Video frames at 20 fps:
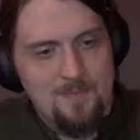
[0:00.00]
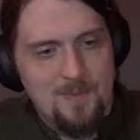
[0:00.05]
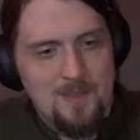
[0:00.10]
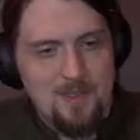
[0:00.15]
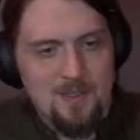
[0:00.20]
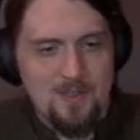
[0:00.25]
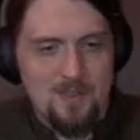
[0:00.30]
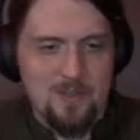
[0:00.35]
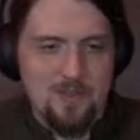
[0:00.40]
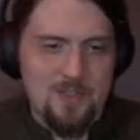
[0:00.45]

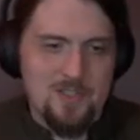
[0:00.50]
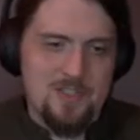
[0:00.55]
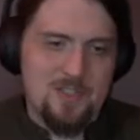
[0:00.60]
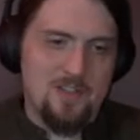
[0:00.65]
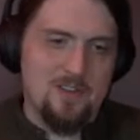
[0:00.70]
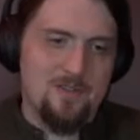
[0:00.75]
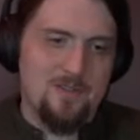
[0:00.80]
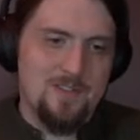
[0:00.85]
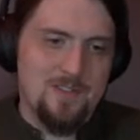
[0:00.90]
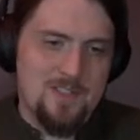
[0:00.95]
He told the
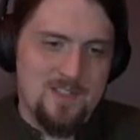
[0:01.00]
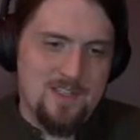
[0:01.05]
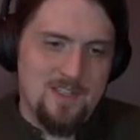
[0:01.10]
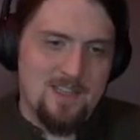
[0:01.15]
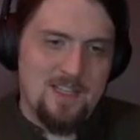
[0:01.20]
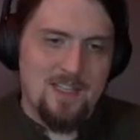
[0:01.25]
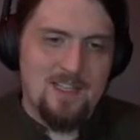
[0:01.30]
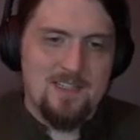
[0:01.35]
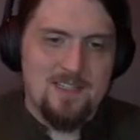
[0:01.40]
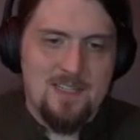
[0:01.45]
servants that
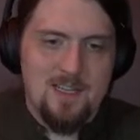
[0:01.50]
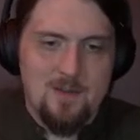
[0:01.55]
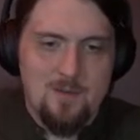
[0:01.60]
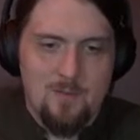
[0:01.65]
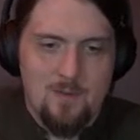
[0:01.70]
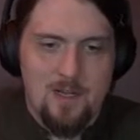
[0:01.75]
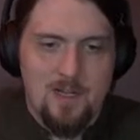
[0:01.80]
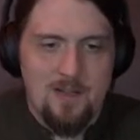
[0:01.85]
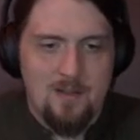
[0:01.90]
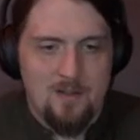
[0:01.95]
they had done
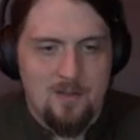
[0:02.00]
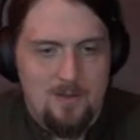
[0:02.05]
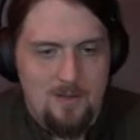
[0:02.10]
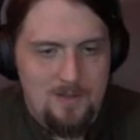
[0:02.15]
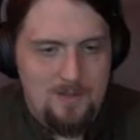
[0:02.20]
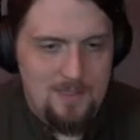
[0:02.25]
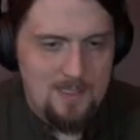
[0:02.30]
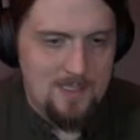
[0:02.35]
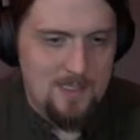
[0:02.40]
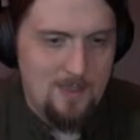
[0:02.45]
well,
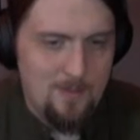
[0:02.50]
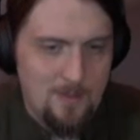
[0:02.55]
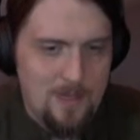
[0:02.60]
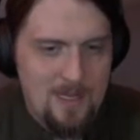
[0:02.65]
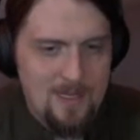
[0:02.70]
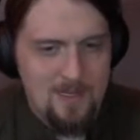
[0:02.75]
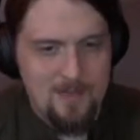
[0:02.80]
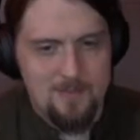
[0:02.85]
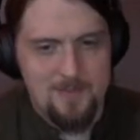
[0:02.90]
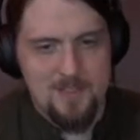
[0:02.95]
and then he
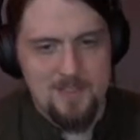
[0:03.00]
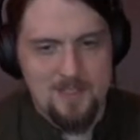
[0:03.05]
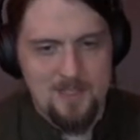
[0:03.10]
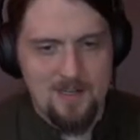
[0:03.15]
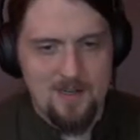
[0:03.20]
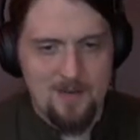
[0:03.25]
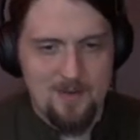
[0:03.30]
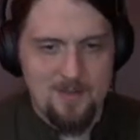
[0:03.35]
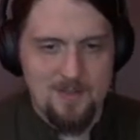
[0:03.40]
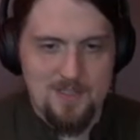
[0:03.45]
ran
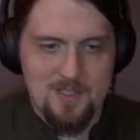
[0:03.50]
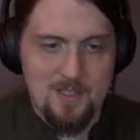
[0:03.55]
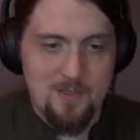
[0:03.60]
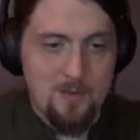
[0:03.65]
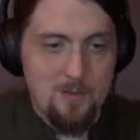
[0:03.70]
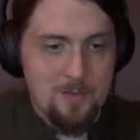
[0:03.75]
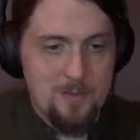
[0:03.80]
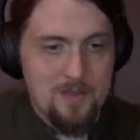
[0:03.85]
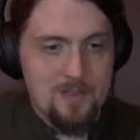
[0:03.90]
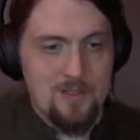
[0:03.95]
upstairs to
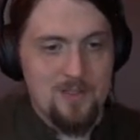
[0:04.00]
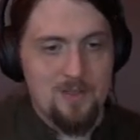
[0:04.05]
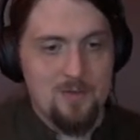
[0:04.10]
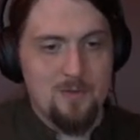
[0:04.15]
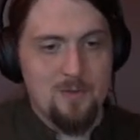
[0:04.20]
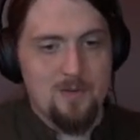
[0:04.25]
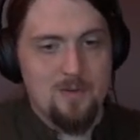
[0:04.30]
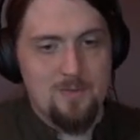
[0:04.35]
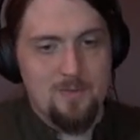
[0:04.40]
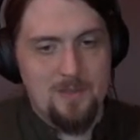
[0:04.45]
open the
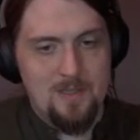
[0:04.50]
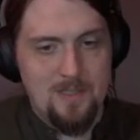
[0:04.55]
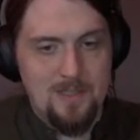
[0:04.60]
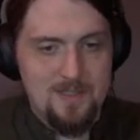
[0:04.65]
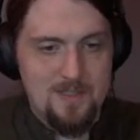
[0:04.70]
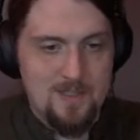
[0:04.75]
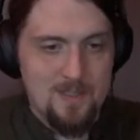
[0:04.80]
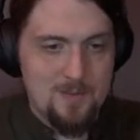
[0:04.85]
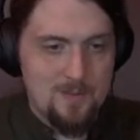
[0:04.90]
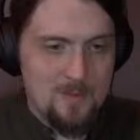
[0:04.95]
door and
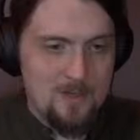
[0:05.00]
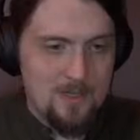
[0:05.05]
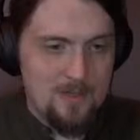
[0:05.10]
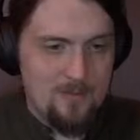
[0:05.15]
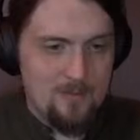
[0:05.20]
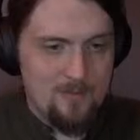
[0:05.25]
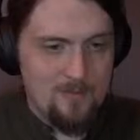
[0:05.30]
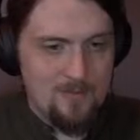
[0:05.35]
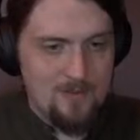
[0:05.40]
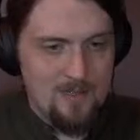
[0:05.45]
release his
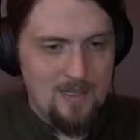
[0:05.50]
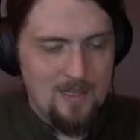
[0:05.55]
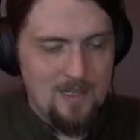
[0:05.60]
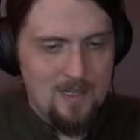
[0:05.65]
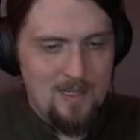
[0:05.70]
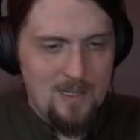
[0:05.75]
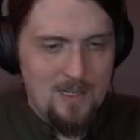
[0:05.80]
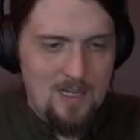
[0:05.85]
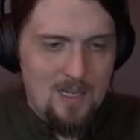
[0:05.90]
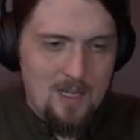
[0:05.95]
wife.
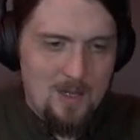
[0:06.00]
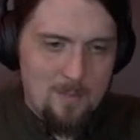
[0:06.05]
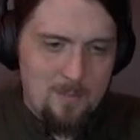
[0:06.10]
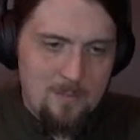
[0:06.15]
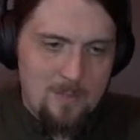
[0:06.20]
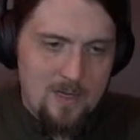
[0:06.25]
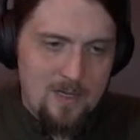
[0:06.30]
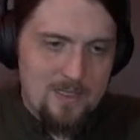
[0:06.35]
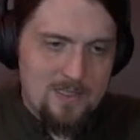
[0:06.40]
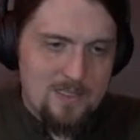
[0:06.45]

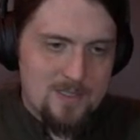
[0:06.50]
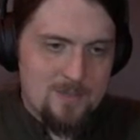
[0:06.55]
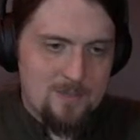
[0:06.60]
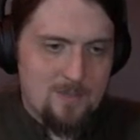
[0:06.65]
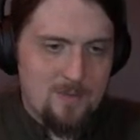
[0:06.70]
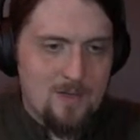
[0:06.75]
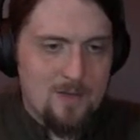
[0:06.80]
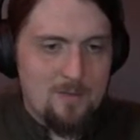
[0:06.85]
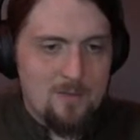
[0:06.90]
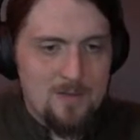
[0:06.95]
But
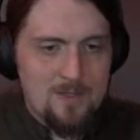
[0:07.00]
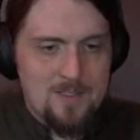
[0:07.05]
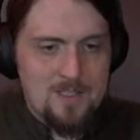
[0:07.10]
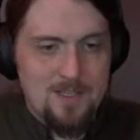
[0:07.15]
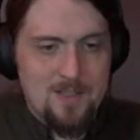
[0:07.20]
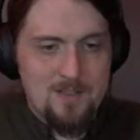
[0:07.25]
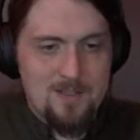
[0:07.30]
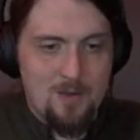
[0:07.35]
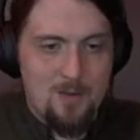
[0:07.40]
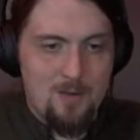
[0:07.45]
what was
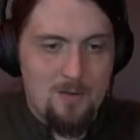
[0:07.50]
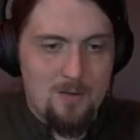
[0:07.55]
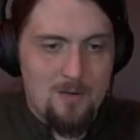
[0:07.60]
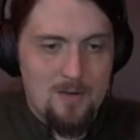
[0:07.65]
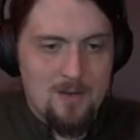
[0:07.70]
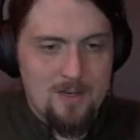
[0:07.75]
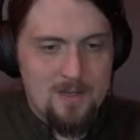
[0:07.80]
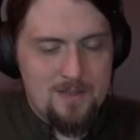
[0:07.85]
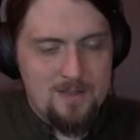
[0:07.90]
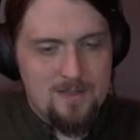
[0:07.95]
his
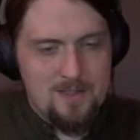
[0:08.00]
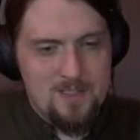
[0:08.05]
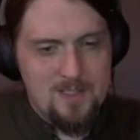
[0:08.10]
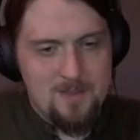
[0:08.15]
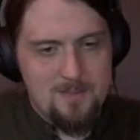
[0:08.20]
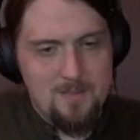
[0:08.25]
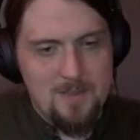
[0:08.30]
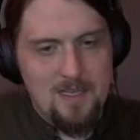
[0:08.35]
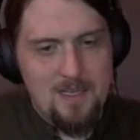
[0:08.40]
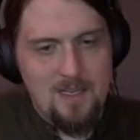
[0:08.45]
horror and
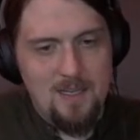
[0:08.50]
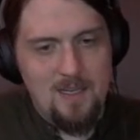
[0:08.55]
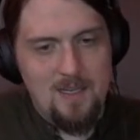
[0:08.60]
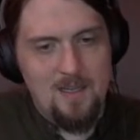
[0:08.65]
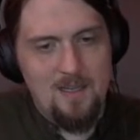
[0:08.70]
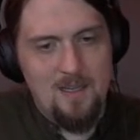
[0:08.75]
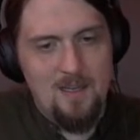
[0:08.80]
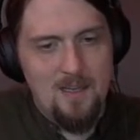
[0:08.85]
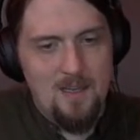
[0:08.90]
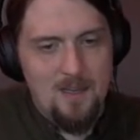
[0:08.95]
dismay
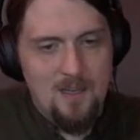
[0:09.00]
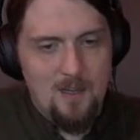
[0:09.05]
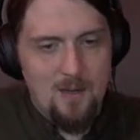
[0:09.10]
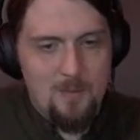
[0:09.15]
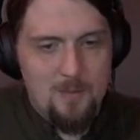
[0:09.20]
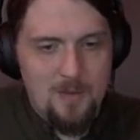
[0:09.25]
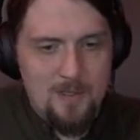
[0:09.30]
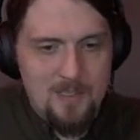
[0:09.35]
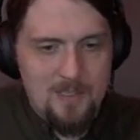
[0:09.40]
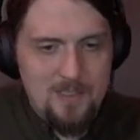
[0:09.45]

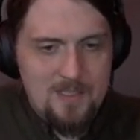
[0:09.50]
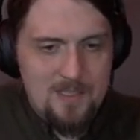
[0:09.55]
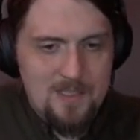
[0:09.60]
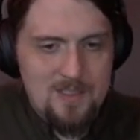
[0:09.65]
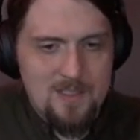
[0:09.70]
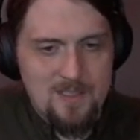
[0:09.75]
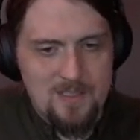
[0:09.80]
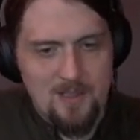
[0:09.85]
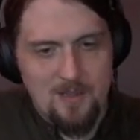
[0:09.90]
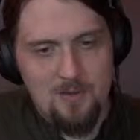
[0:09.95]
when he did
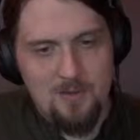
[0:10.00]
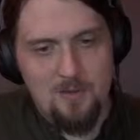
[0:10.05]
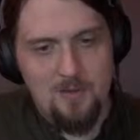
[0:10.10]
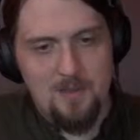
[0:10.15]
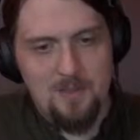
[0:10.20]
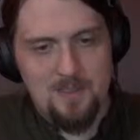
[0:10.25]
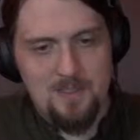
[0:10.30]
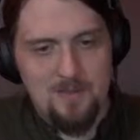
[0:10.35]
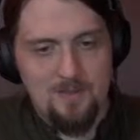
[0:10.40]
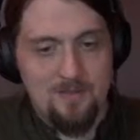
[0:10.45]
so,
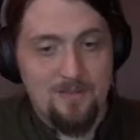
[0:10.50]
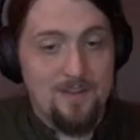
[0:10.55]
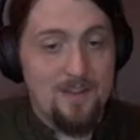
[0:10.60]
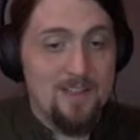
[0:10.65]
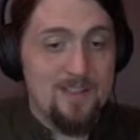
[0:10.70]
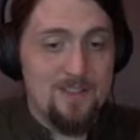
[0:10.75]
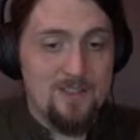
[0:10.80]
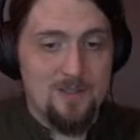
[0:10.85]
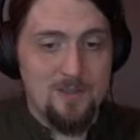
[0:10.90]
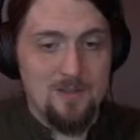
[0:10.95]
to
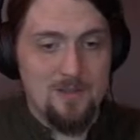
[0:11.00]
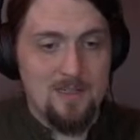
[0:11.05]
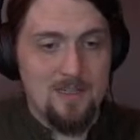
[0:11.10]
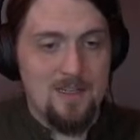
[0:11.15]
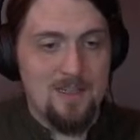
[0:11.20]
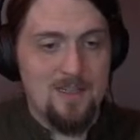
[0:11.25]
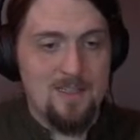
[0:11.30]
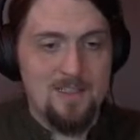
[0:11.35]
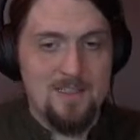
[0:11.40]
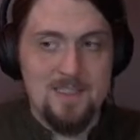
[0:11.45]
find her
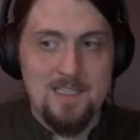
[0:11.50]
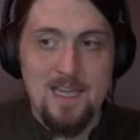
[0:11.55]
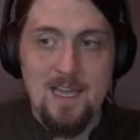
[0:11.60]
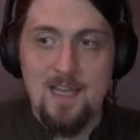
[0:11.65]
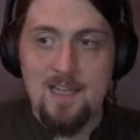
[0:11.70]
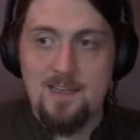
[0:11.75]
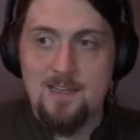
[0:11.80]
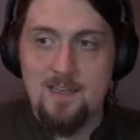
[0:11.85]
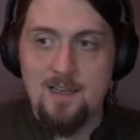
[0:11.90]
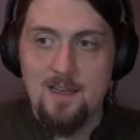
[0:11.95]
lying
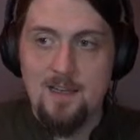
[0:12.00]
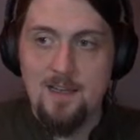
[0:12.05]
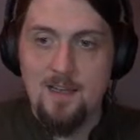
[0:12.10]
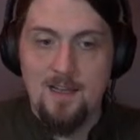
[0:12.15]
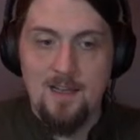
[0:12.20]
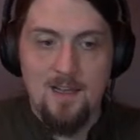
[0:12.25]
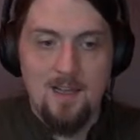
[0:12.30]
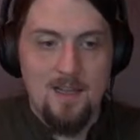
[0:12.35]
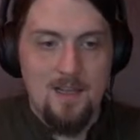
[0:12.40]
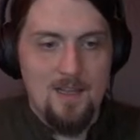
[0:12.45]
dead
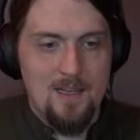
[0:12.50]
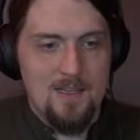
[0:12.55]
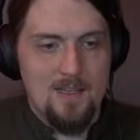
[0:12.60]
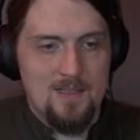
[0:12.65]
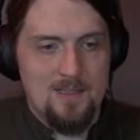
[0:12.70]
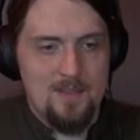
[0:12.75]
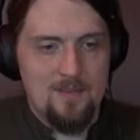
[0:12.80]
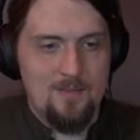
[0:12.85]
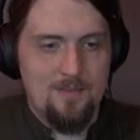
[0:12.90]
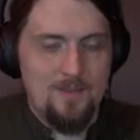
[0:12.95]

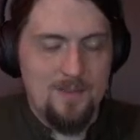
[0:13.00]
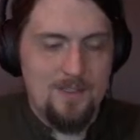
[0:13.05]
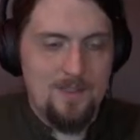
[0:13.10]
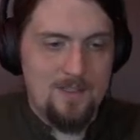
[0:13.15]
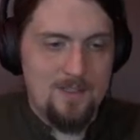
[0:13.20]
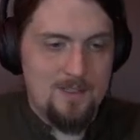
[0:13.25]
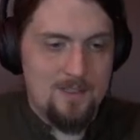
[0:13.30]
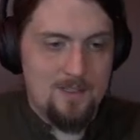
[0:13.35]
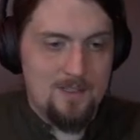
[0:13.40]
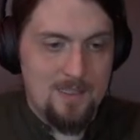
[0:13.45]
at
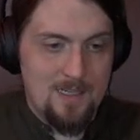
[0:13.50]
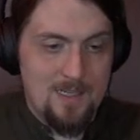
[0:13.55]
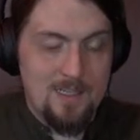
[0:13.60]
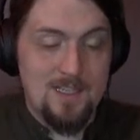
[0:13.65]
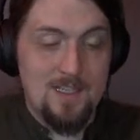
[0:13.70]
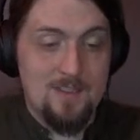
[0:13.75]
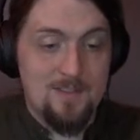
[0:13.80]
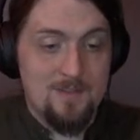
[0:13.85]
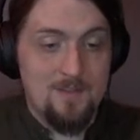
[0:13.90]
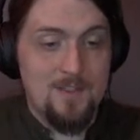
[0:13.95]

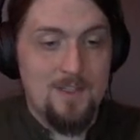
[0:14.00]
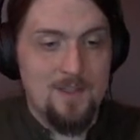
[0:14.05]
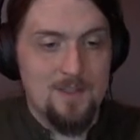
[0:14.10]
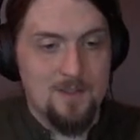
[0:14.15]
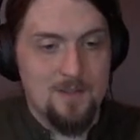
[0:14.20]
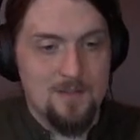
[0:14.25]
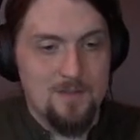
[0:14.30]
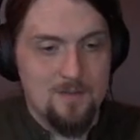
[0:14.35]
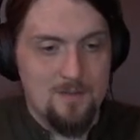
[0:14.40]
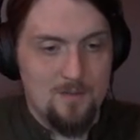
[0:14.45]
his feet
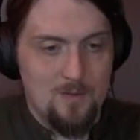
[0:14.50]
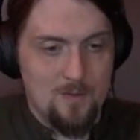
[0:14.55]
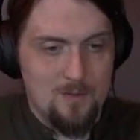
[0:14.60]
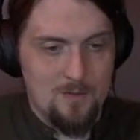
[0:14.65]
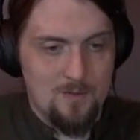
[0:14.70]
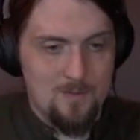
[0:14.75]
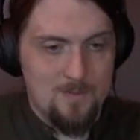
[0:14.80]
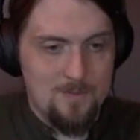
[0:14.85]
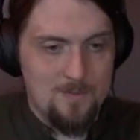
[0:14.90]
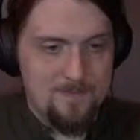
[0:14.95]
on the
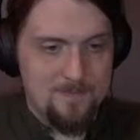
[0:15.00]
floor.